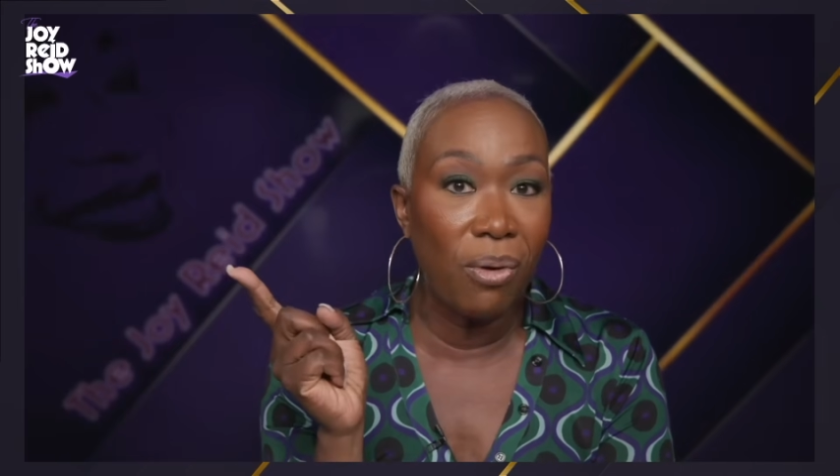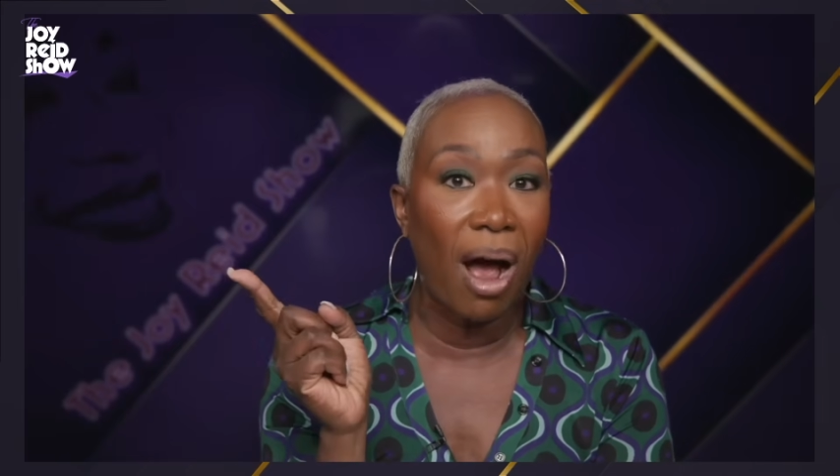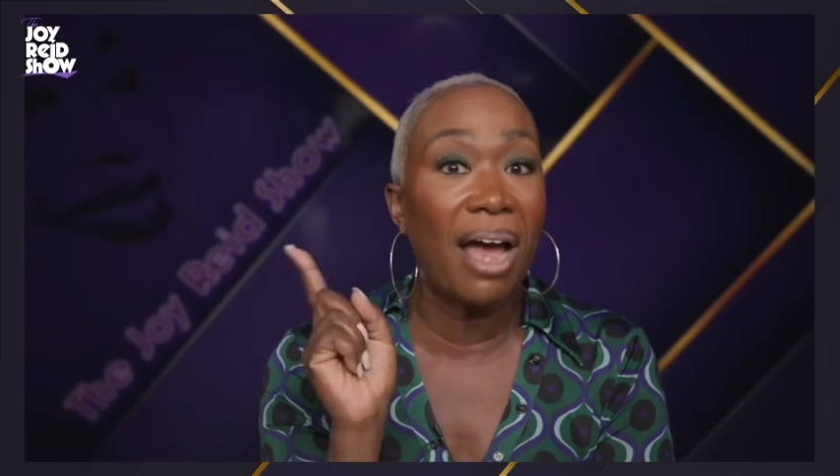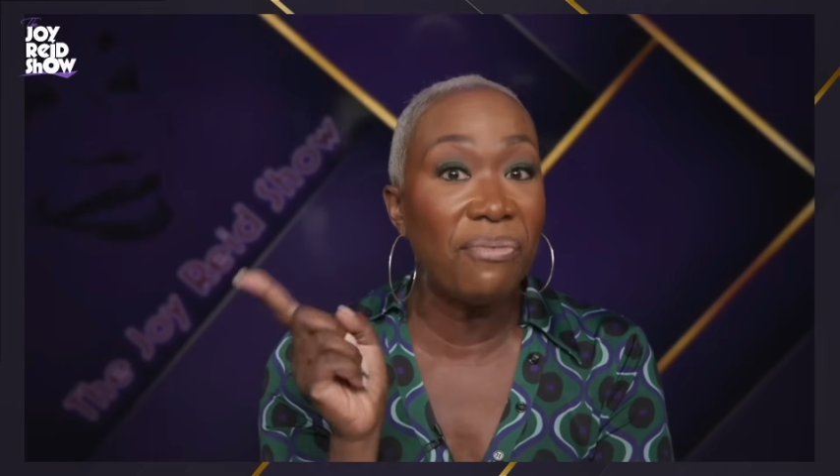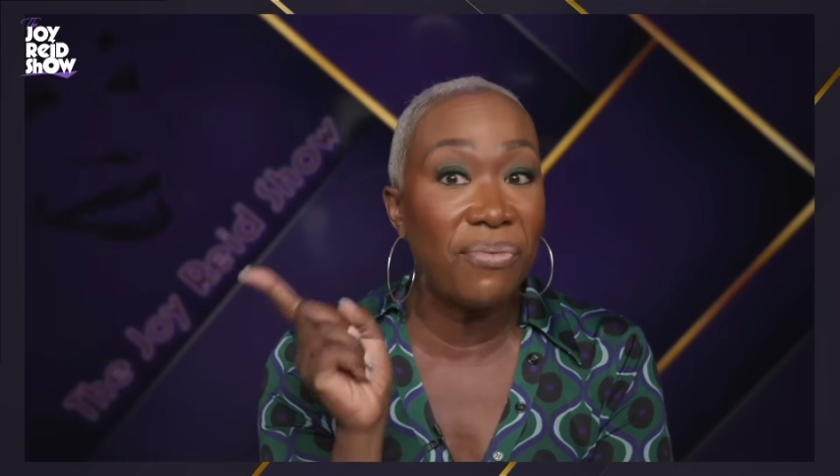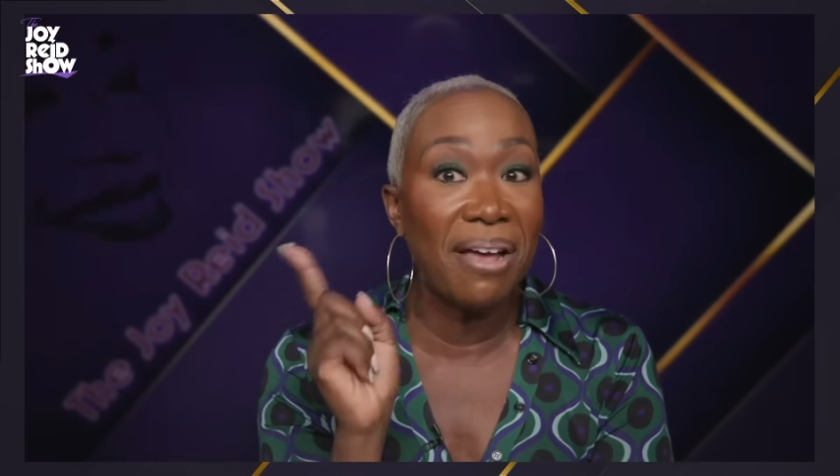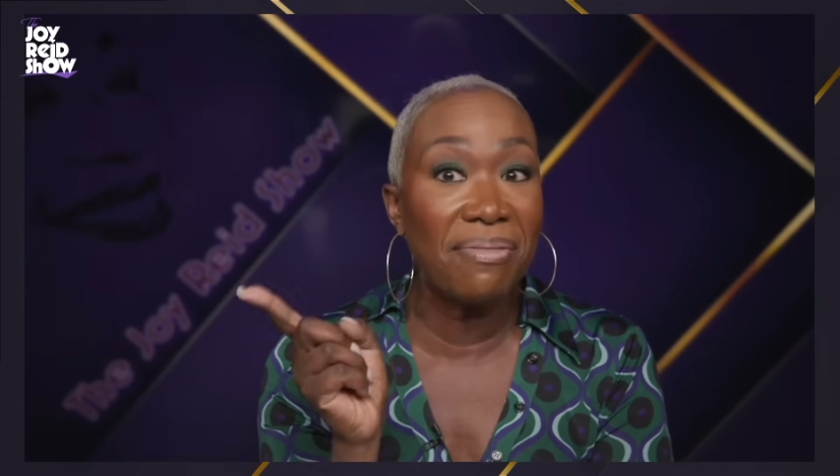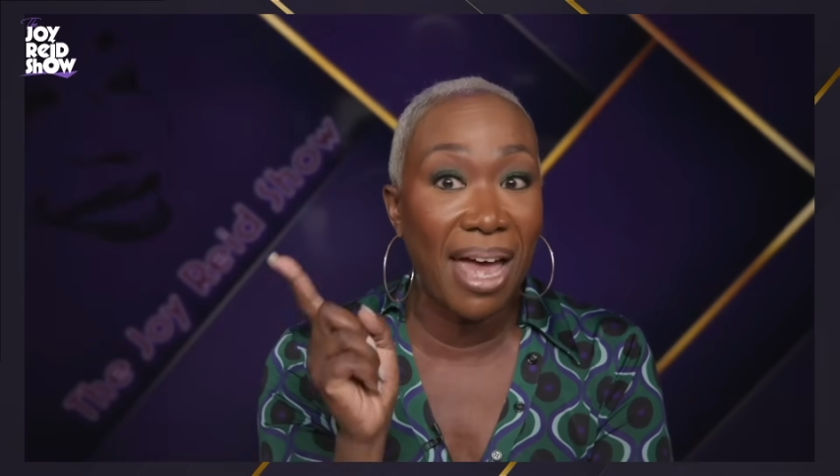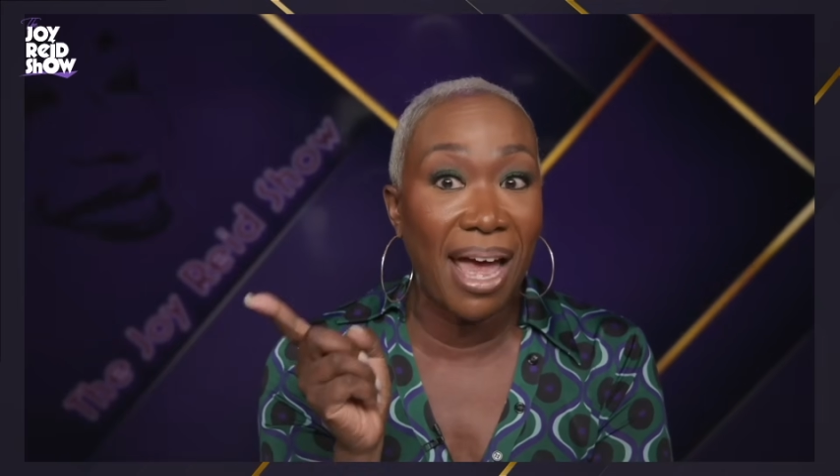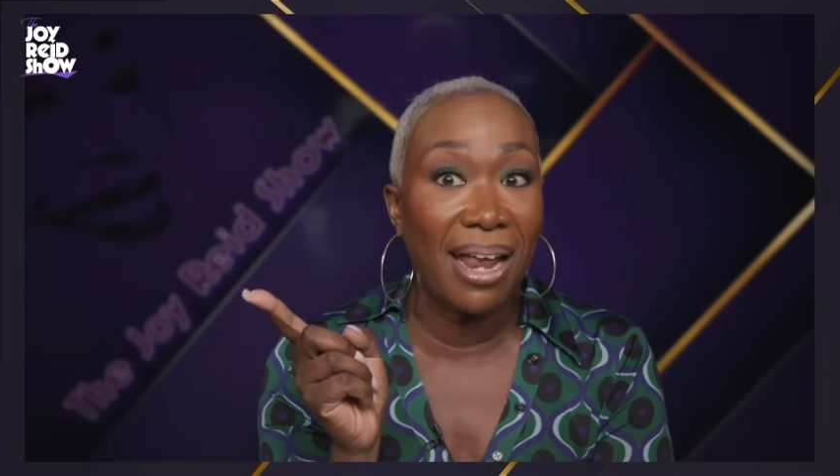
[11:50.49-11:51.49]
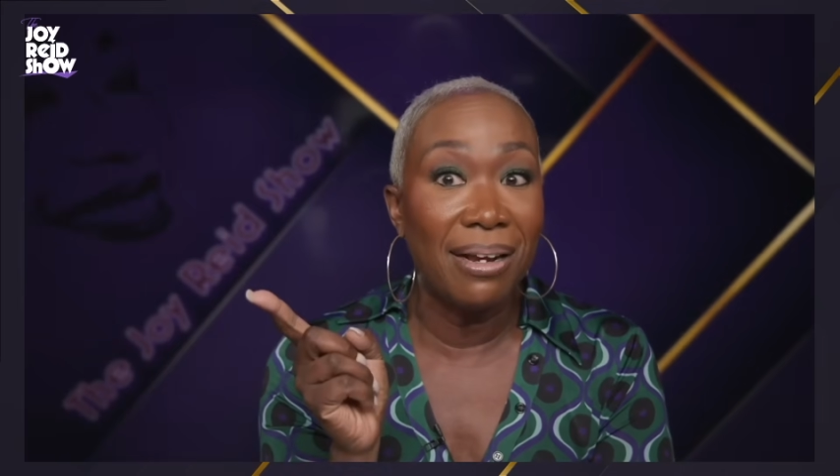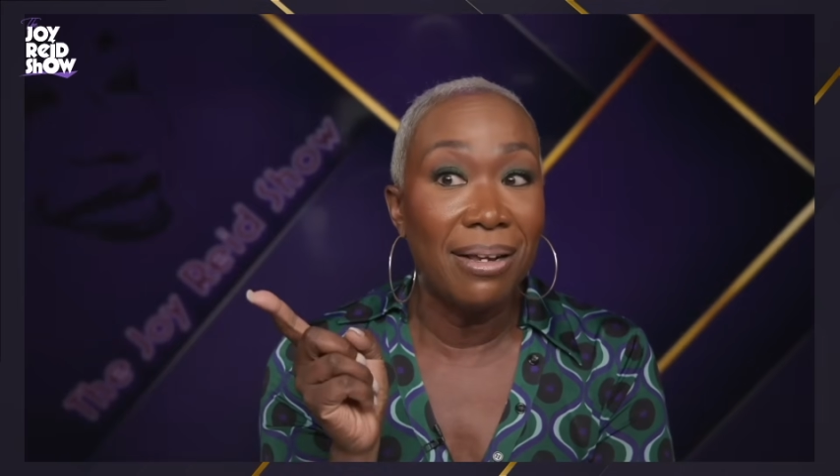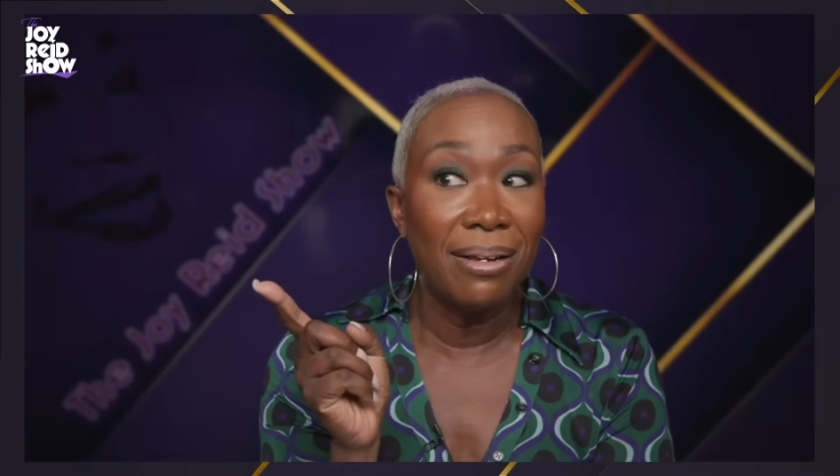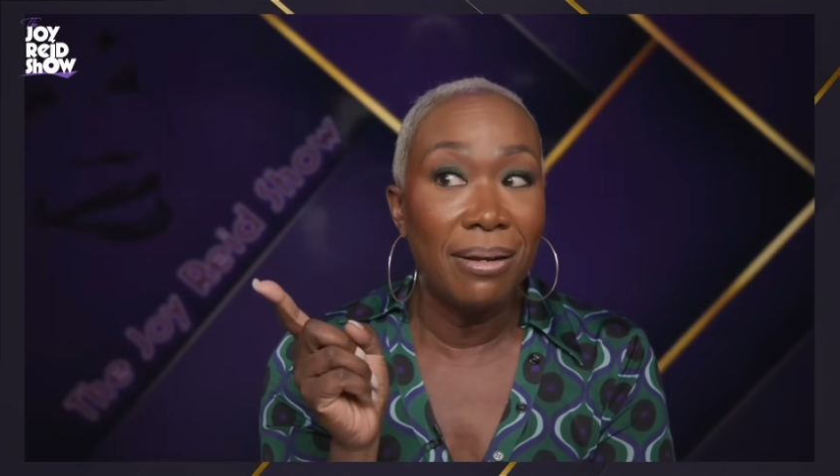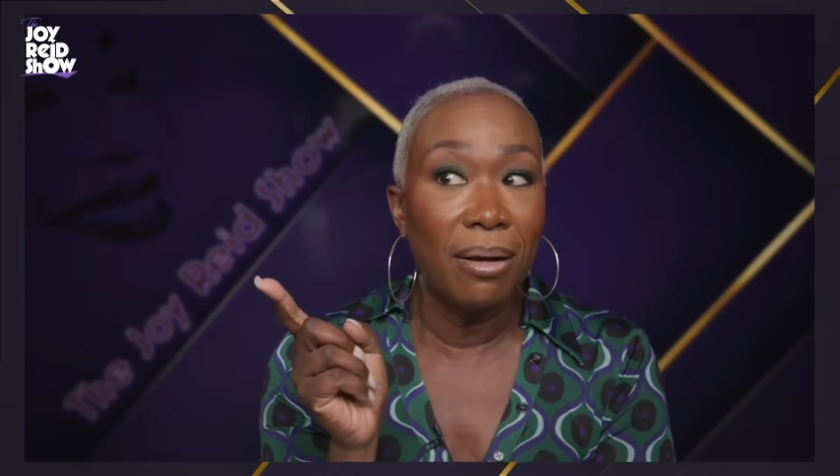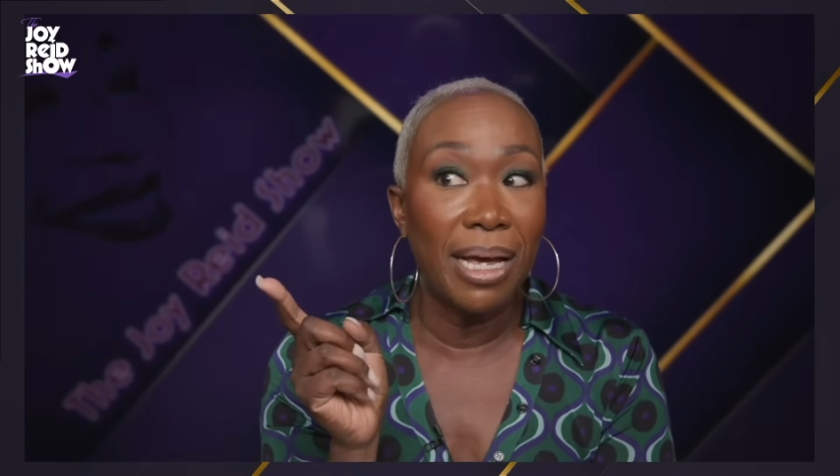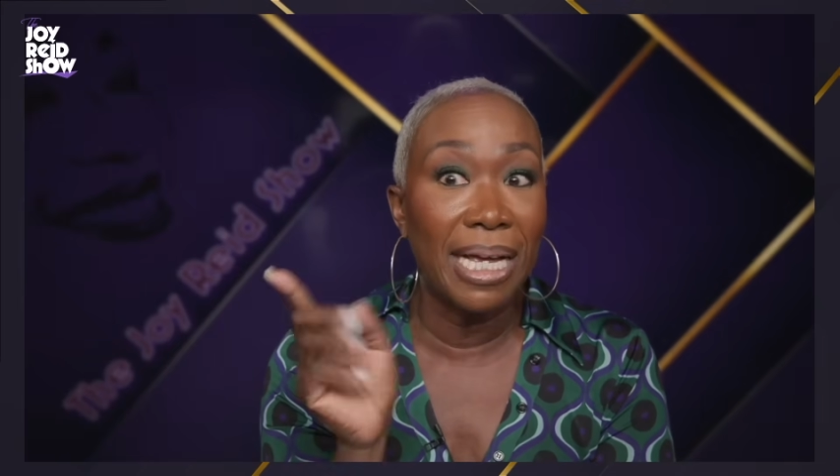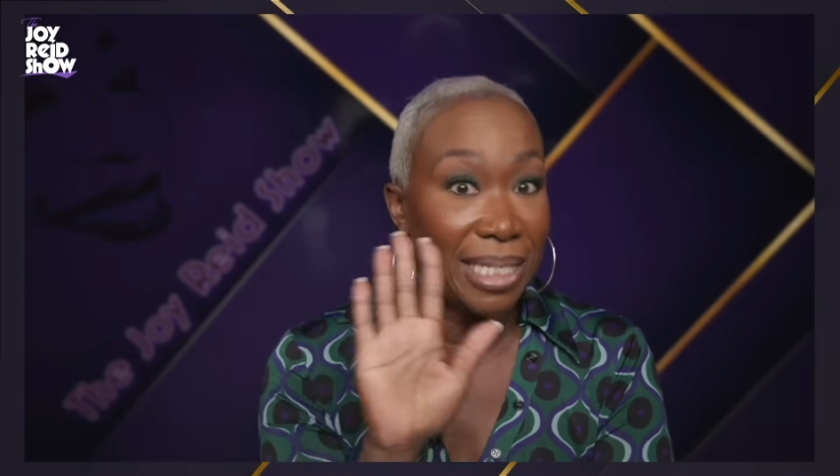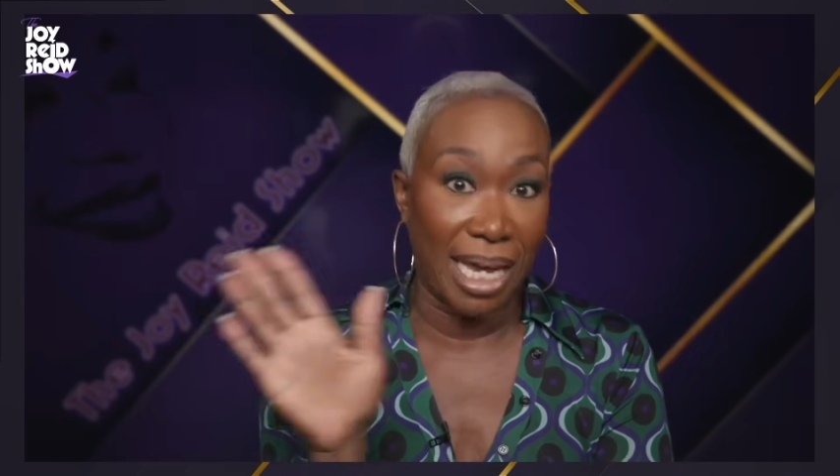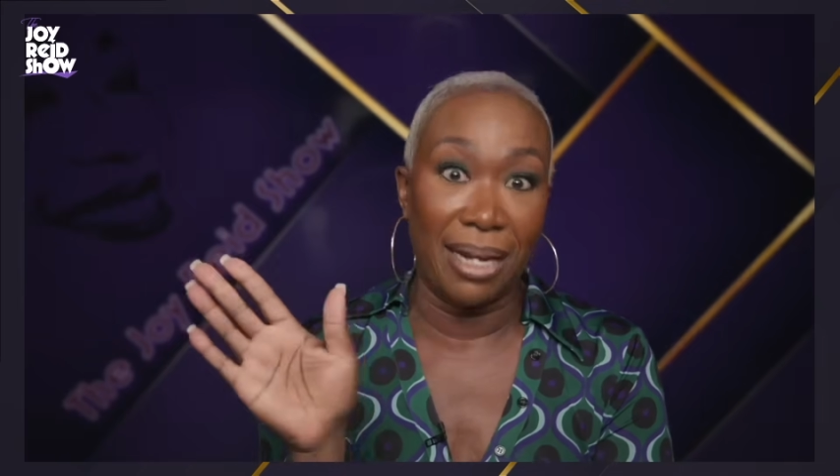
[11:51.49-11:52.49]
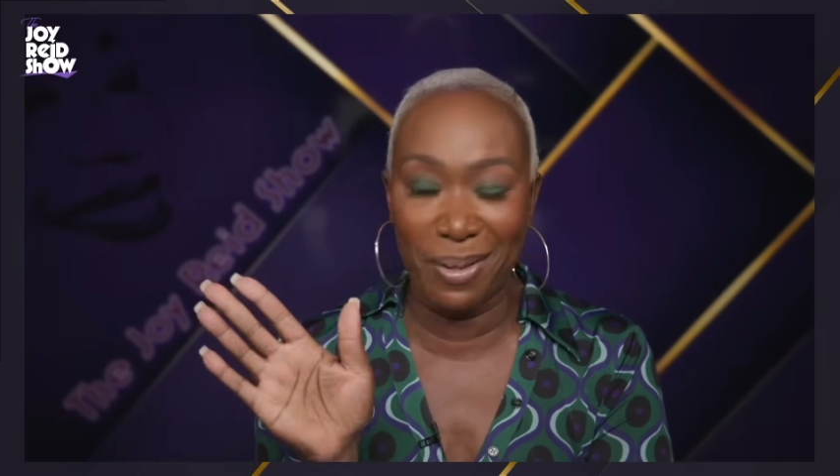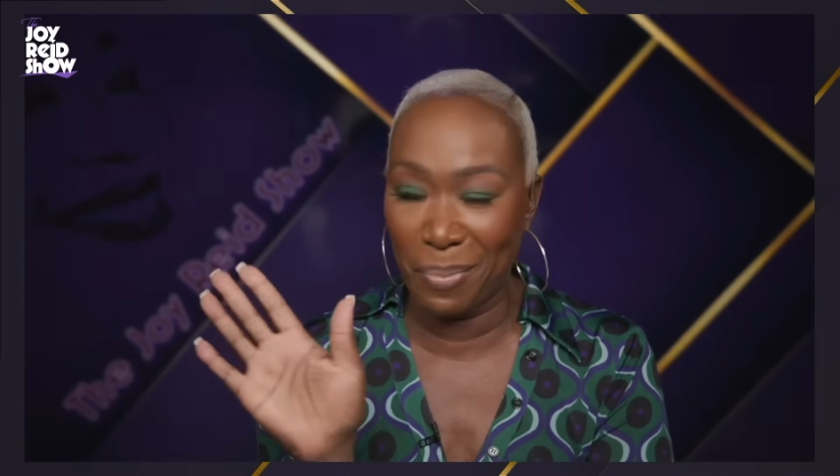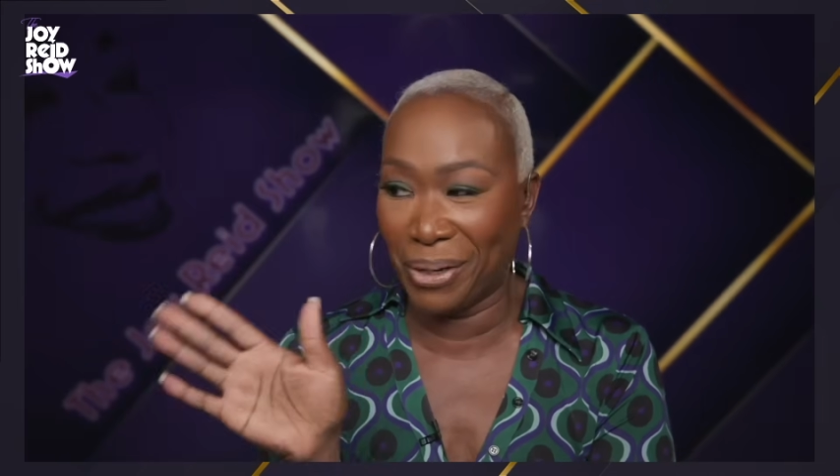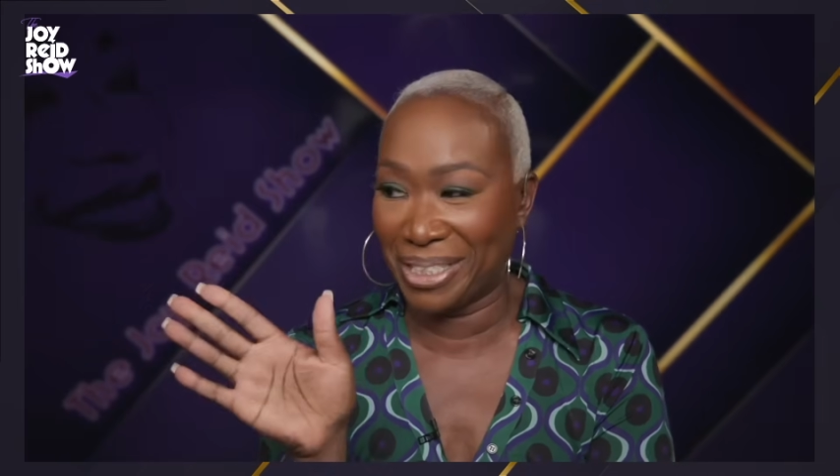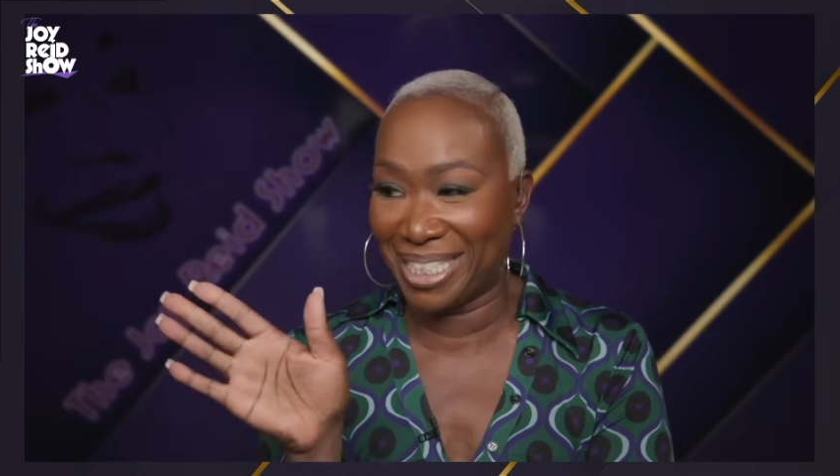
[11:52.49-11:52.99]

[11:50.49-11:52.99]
I find that insane, personally.